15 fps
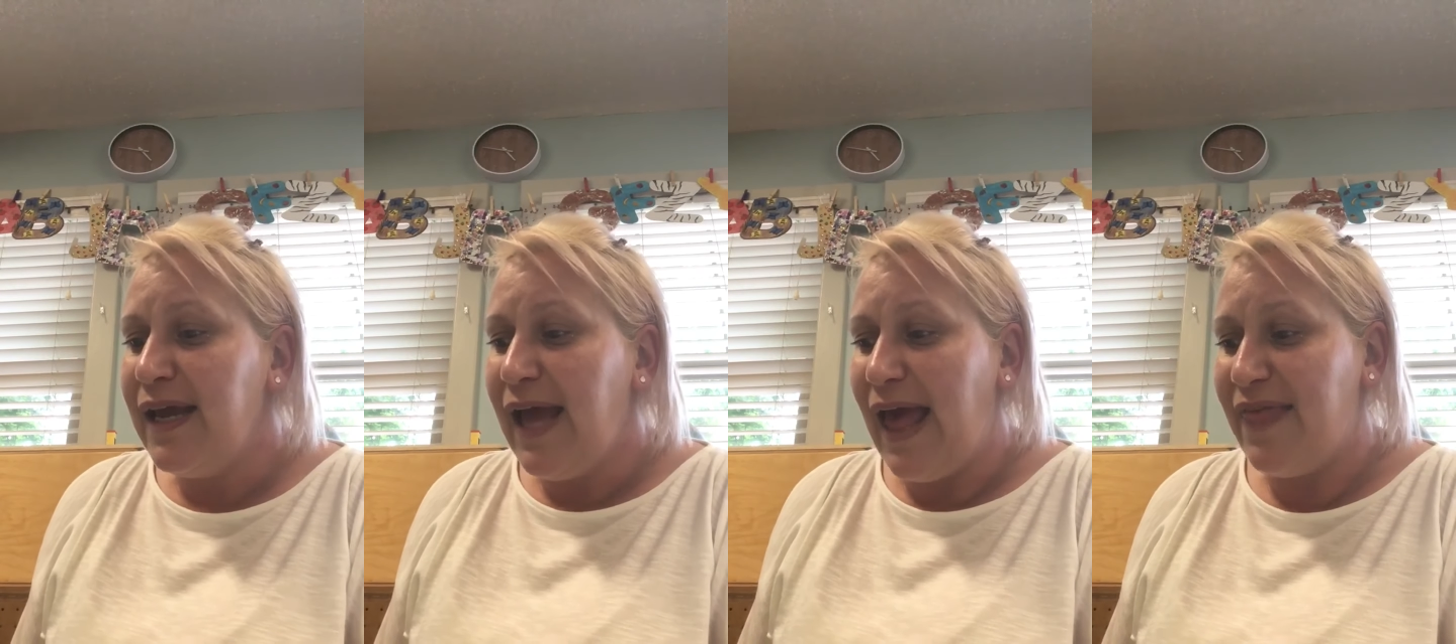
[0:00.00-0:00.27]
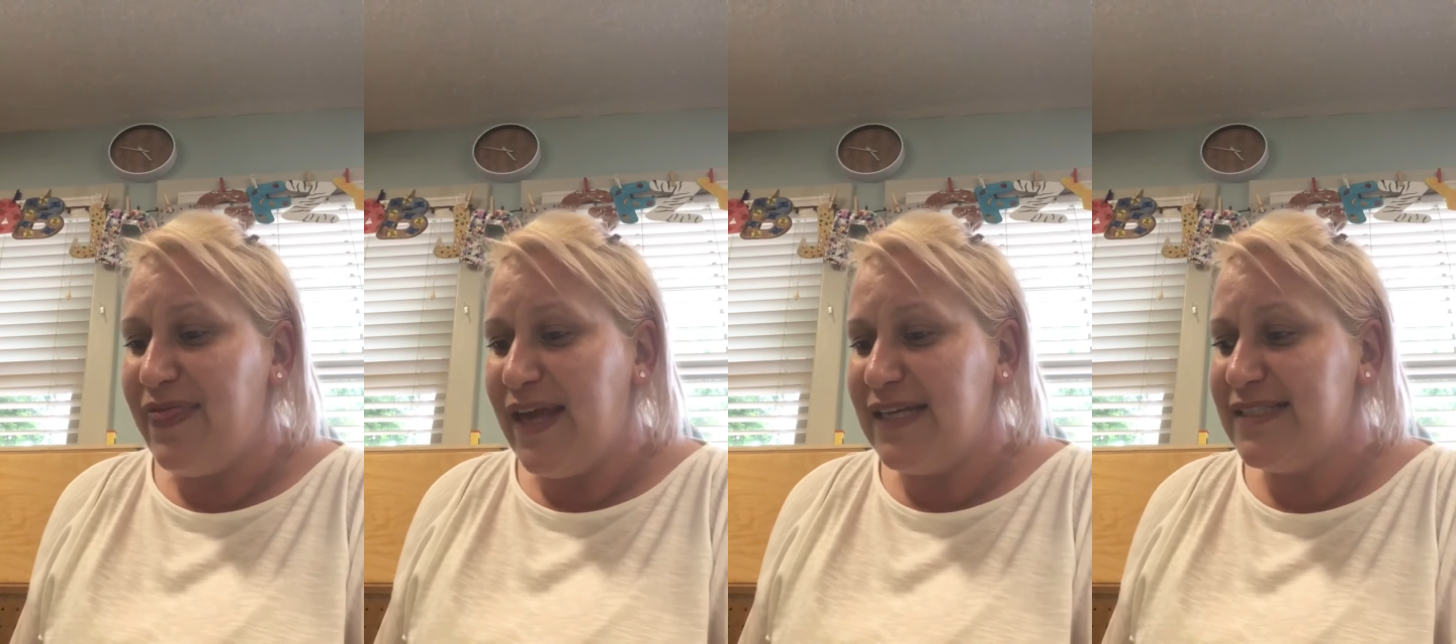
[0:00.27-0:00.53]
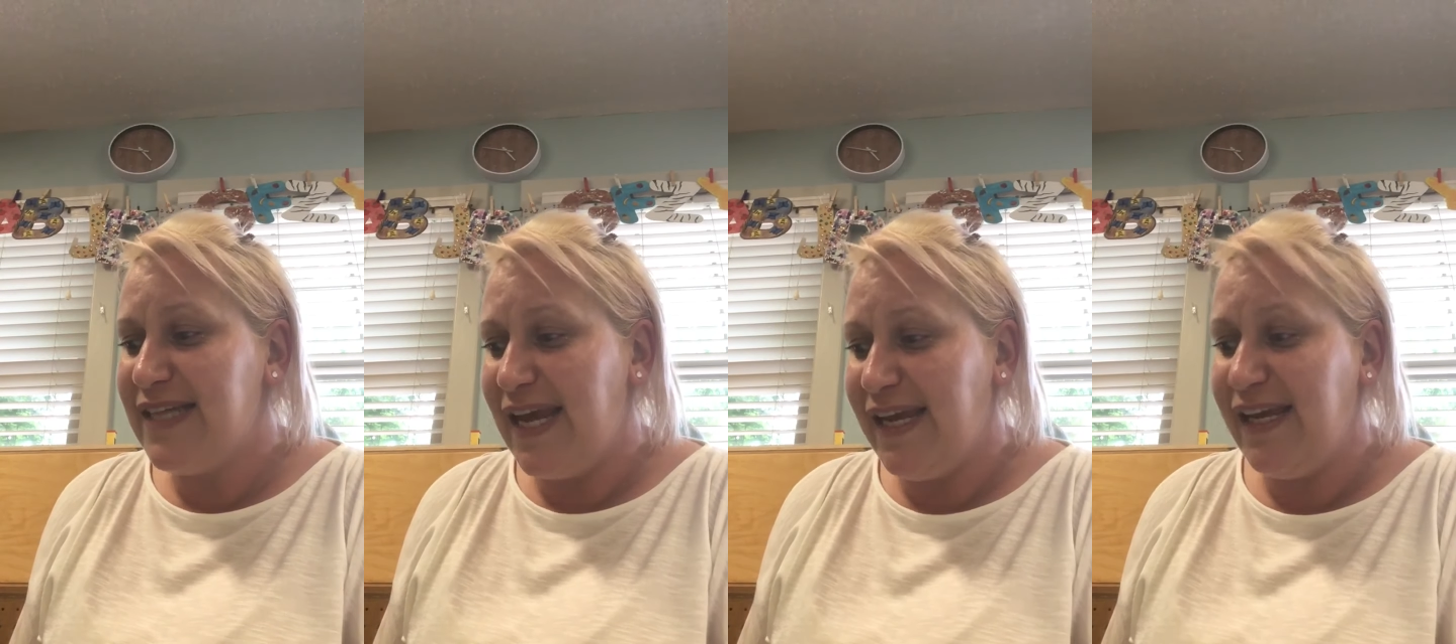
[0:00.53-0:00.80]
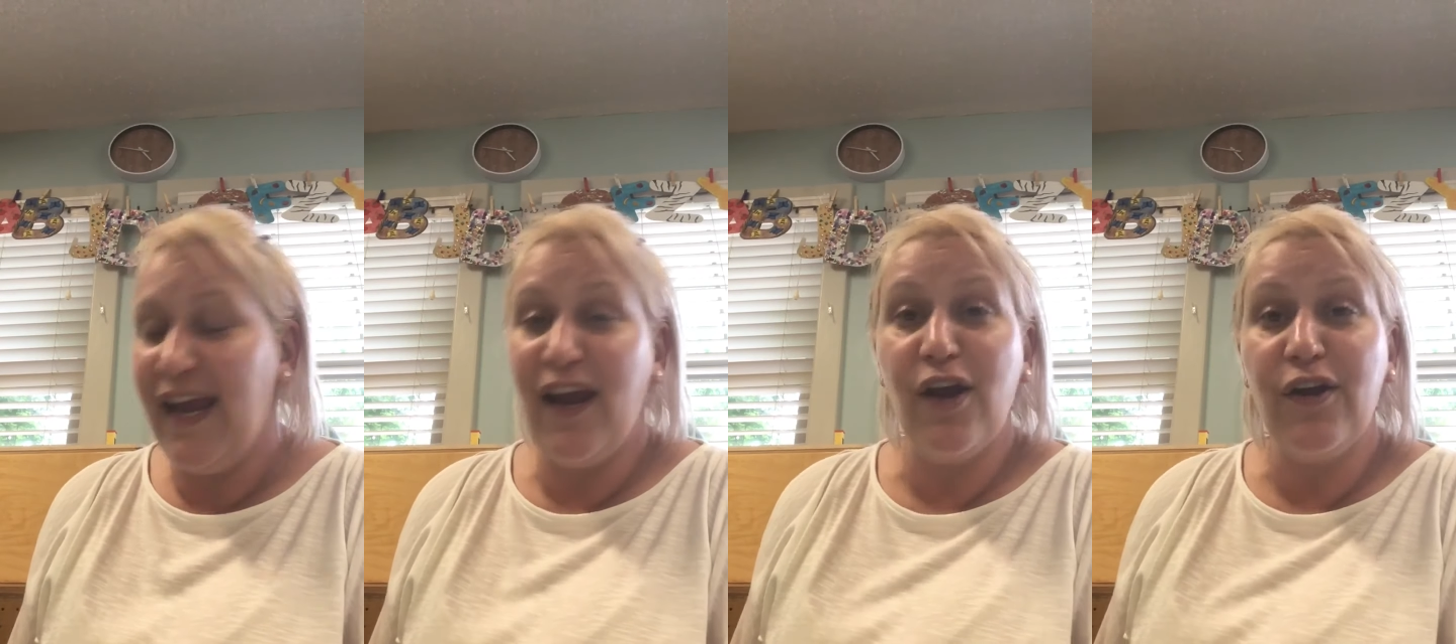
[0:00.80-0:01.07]
and they take
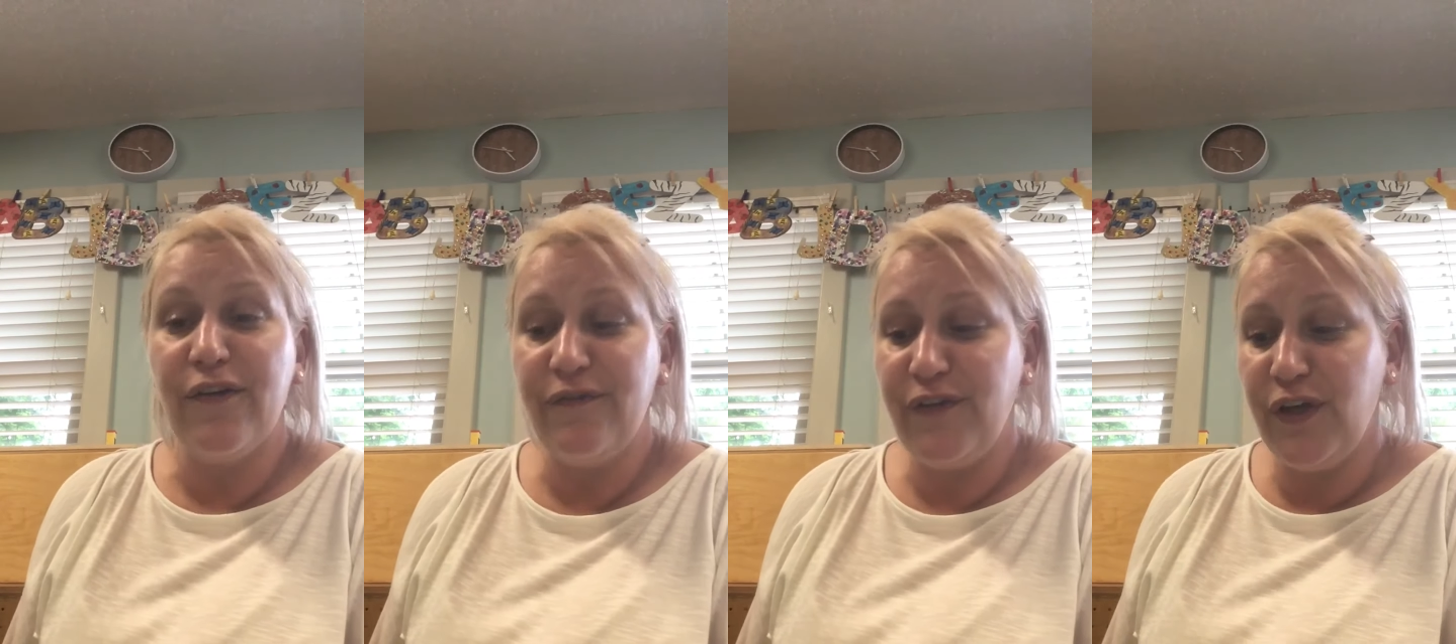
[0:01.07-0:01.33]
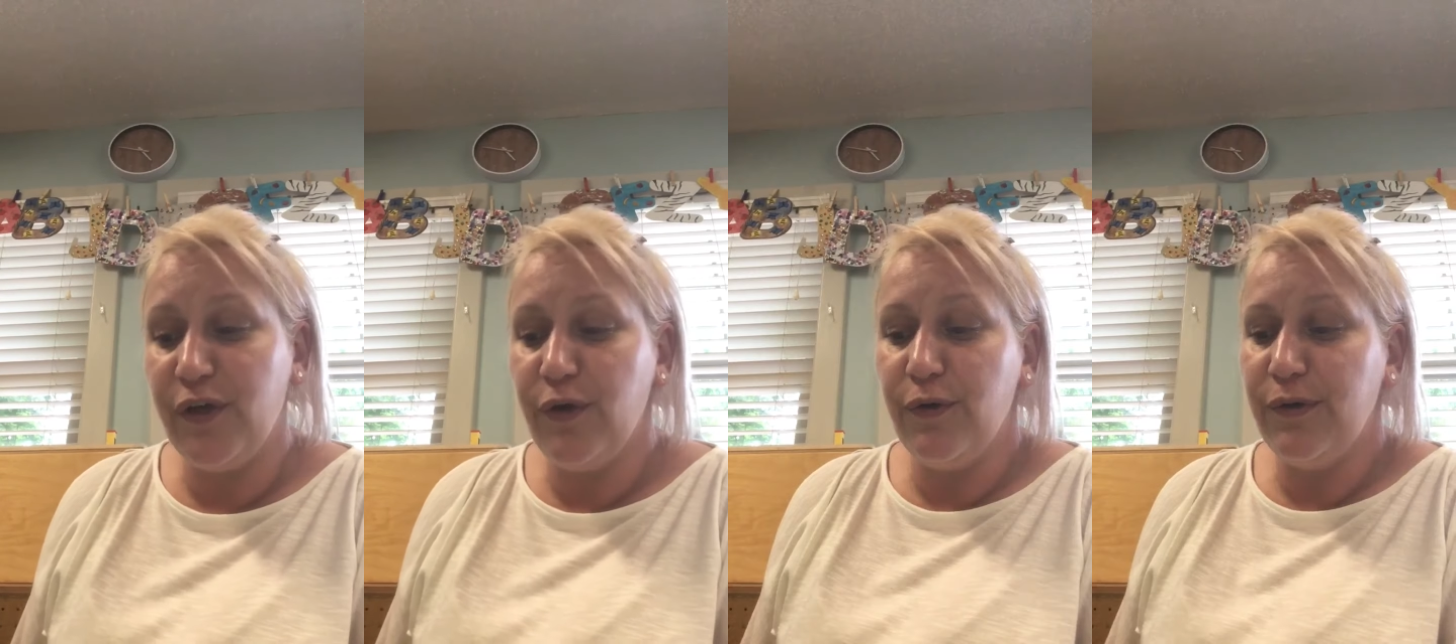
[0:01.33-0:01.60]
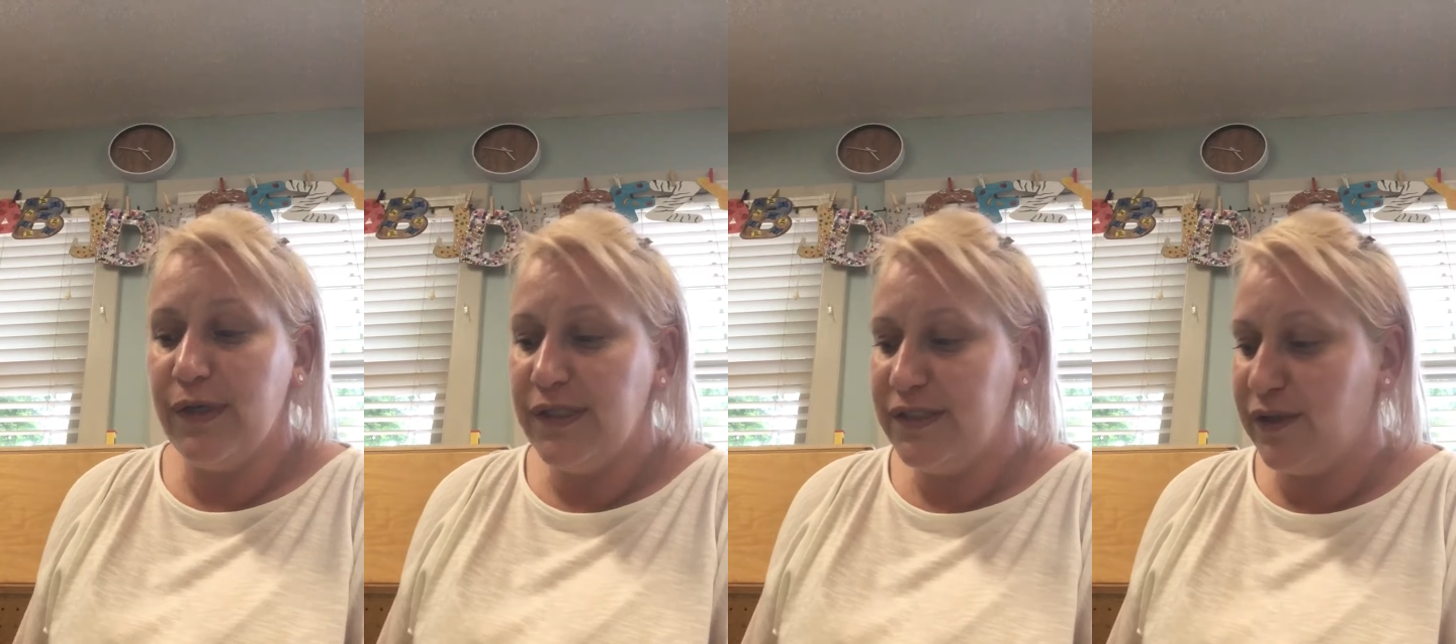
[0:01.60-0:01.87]
care of you.